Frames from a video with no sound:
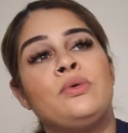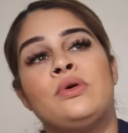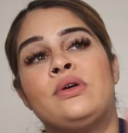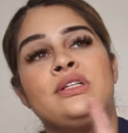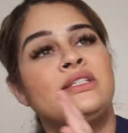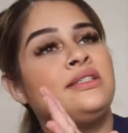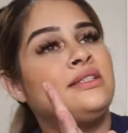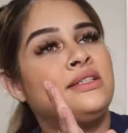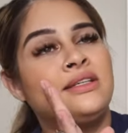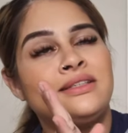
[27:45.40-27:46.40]
or
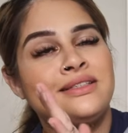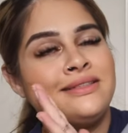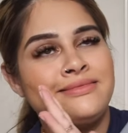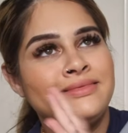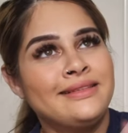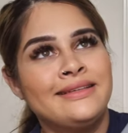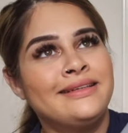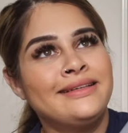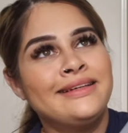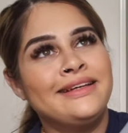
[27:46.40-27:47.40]
just
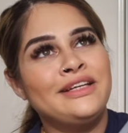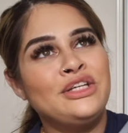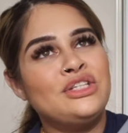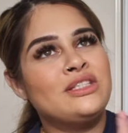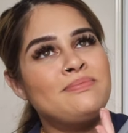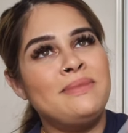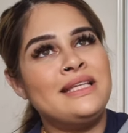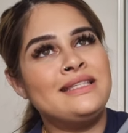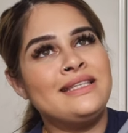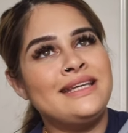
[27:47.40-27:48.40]
you just
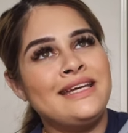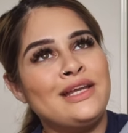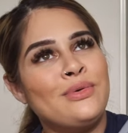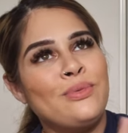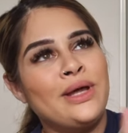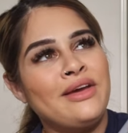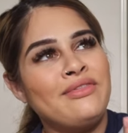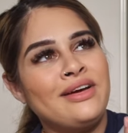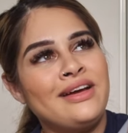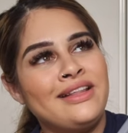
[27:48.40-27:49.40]
missed it or
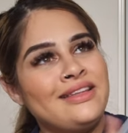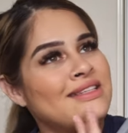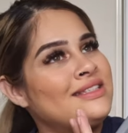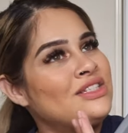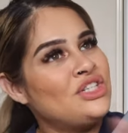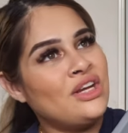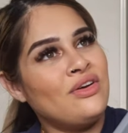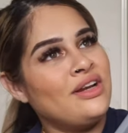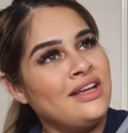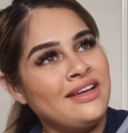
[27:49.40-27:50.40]
whatever and there's shit
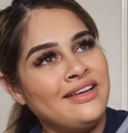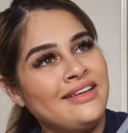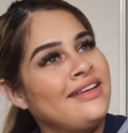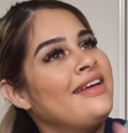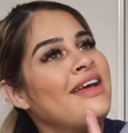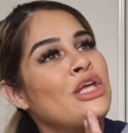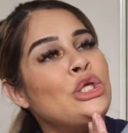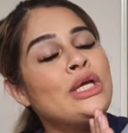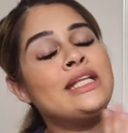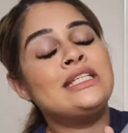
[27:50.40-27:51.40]
on it
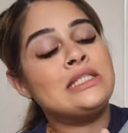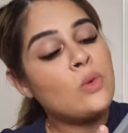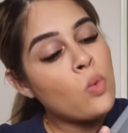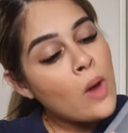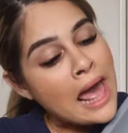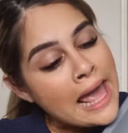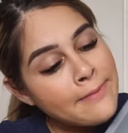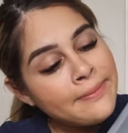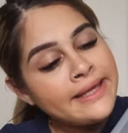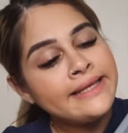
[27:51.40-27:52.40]
you can just
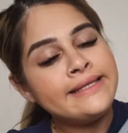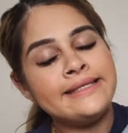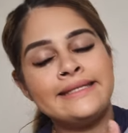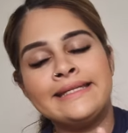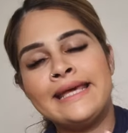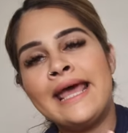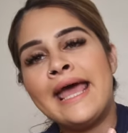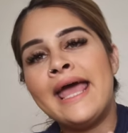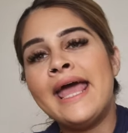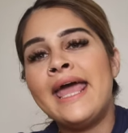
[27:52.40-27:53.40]
wipe it
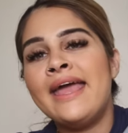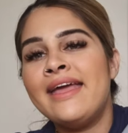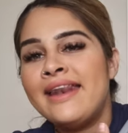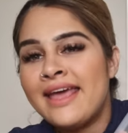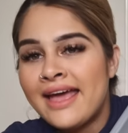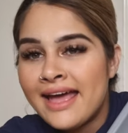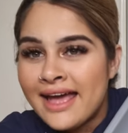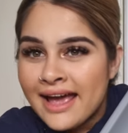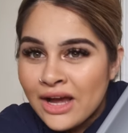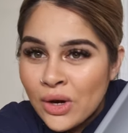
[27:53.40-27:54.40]
and
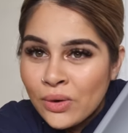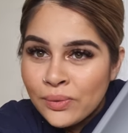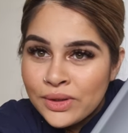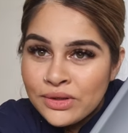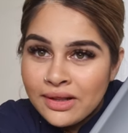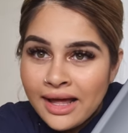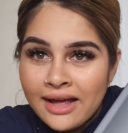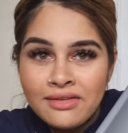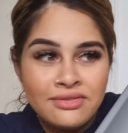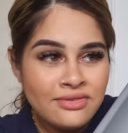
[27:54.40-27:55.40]
go on with your
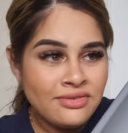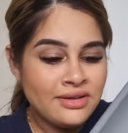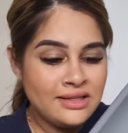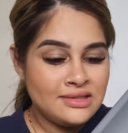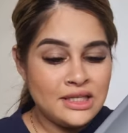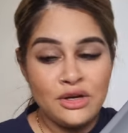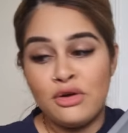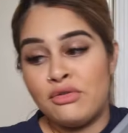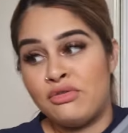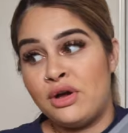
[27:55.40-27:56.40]
life instead
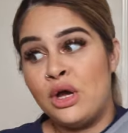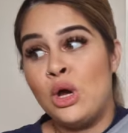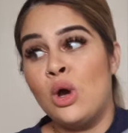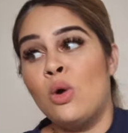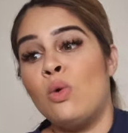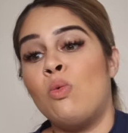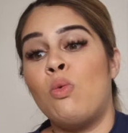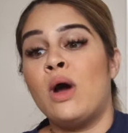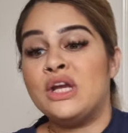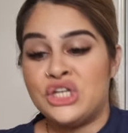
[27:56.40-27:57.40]
of
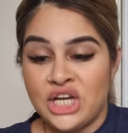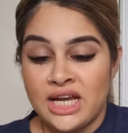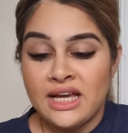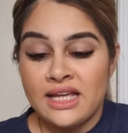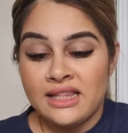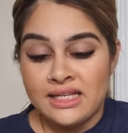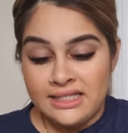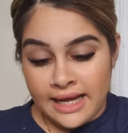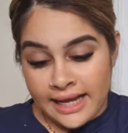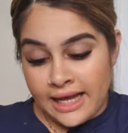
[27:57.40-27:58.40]
washing the
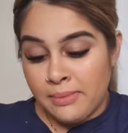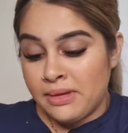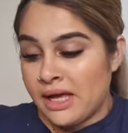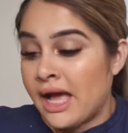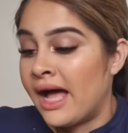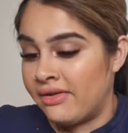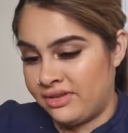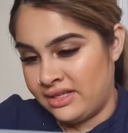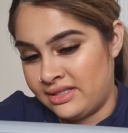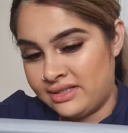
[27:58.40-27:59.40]
damn
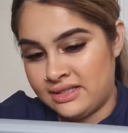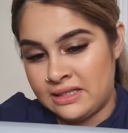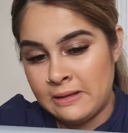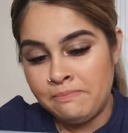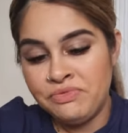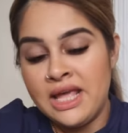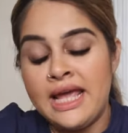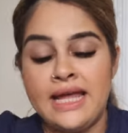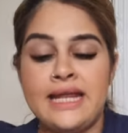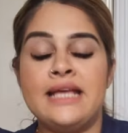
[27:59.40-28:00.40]
covers
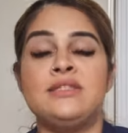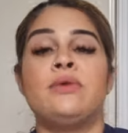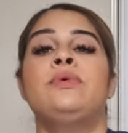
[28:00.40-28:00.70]
it has a